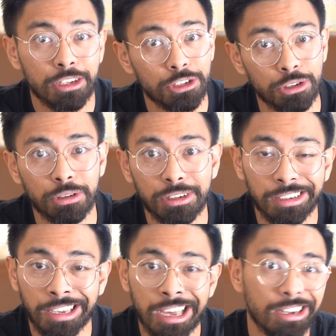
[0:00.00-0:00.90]
So
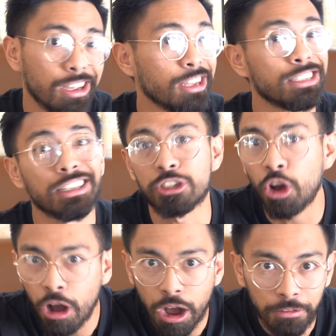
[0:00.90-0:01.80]
again, I say this
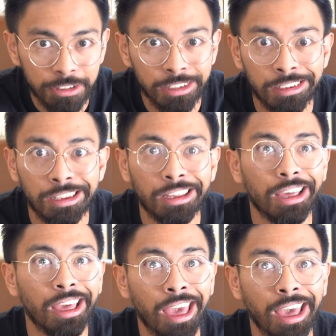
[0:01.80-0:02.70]
often,
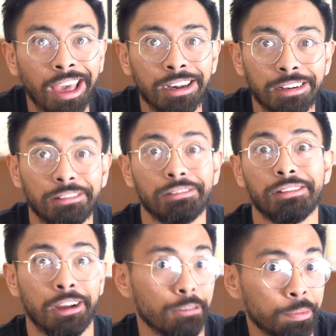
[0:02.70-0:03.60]
and
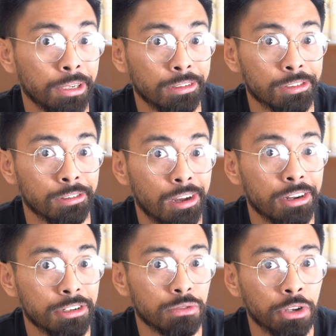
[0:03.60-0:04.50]
I repeat this a
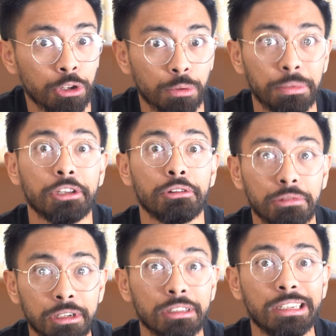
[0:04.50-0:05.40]
lot in this video, but you
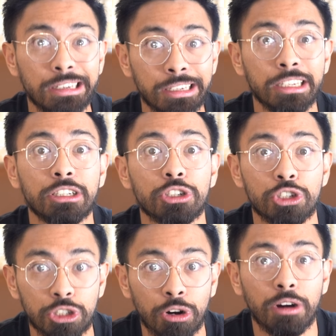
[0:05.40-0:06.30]
really need to
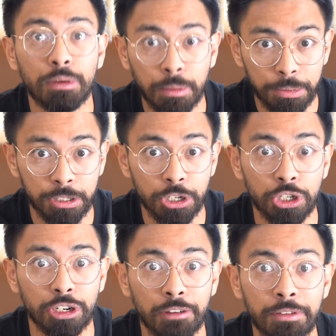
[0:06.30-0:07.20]
start from a
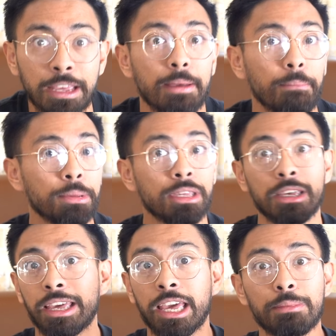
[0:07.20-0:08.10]
position of
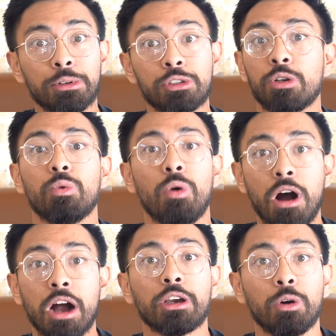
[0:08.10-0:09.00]
being able to
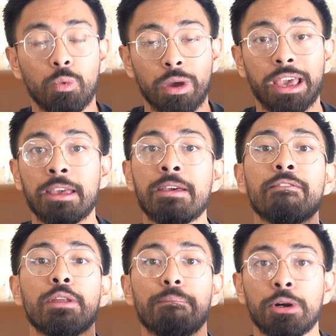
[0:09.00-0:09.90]
walk away.
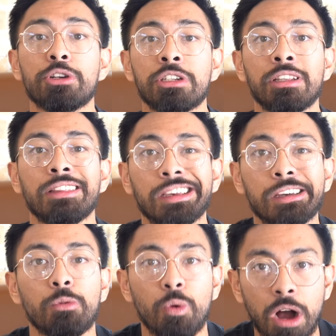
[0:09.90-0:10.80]
The person that
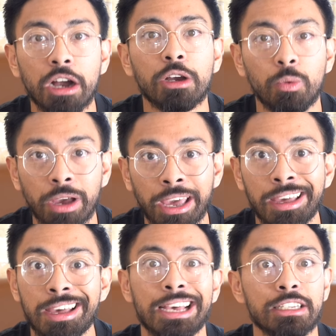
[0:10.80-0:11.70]
can walk away
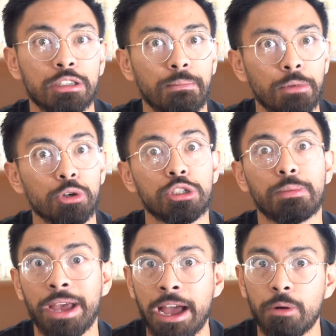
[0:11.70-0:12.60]
has the
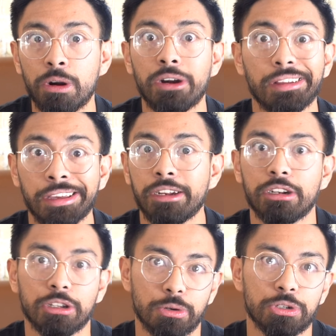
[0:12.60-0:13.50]
most power in a
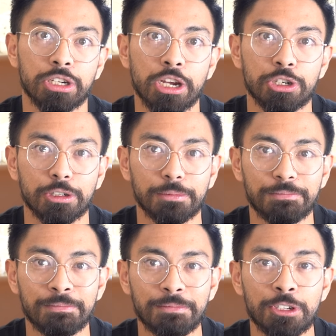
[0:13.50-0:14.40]
negotiation.
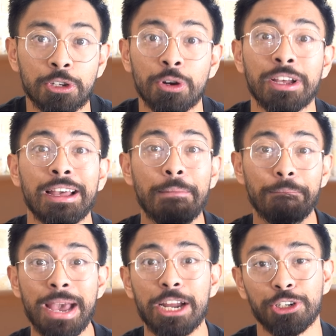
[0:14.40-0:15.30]
So
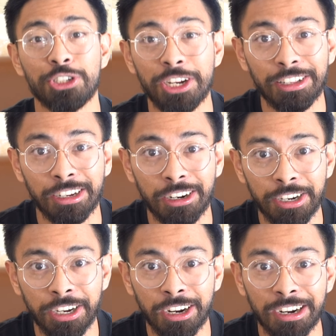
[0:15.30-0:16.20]
Patrick J. Hilaire
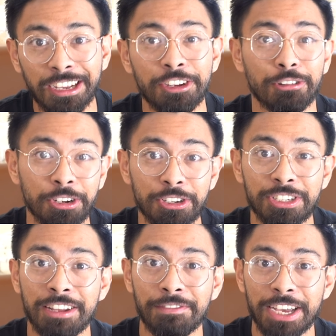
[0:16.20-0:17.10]
here, your real
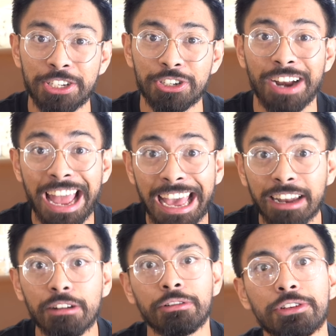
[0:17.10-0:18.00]
estate investor
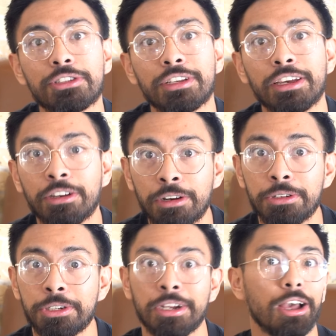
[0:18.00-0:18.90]
and estate
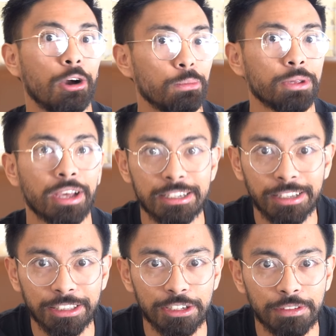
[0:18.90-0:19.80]
coach. I hope you guys
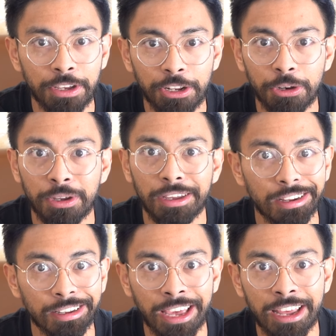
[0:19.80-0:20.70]
liked this video.
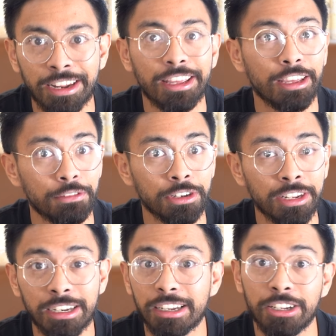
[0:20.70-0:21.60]
And again, if you
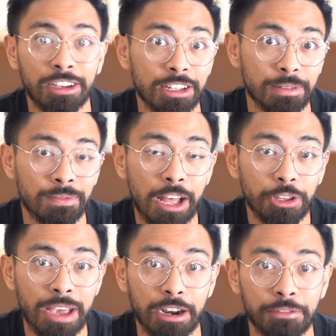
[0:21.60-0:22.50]
did and you got some
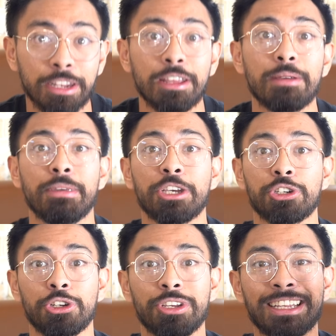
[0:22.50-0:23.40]
value out of it, make
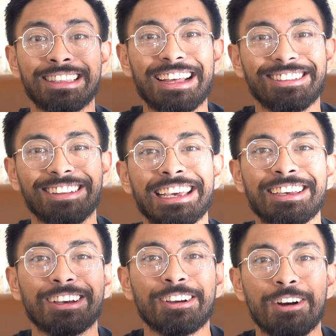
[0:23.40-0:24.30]
sure you hit that
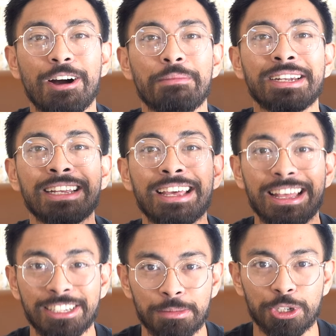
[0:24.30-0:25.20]
like, comment,
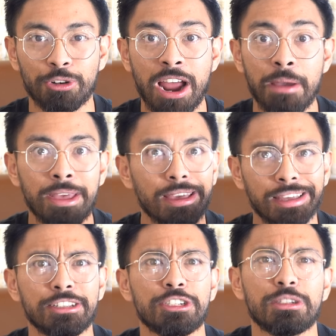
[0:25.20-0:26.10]
subscribe,
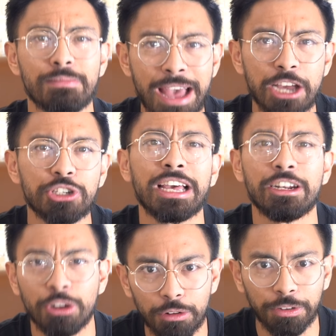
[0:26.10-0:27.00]
and then smash
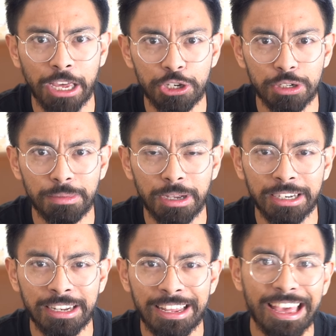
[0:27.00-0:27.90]
that notification
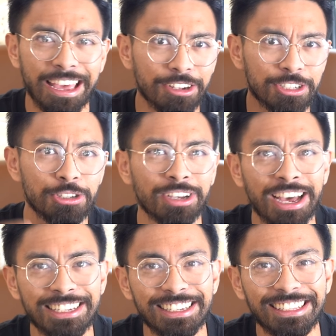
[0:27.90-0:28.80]
button. And I'll see you
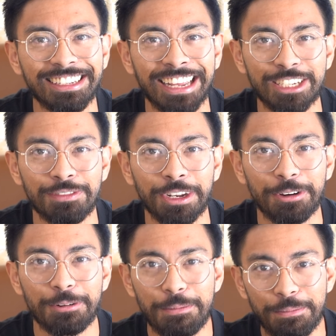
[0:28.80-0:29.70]
guys in the next
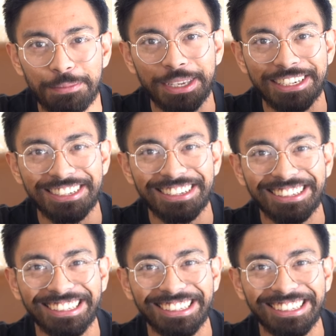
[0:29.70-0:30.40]
video. Peace.